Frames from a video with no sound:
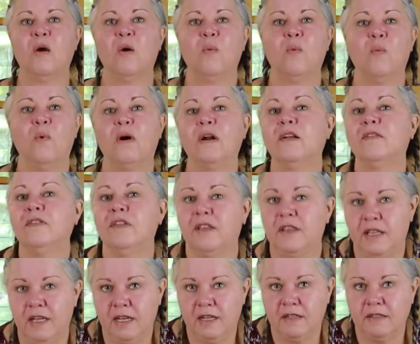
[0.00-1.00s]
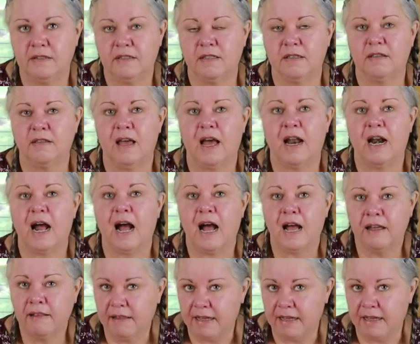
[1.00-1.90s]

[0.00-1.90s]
One of the things that I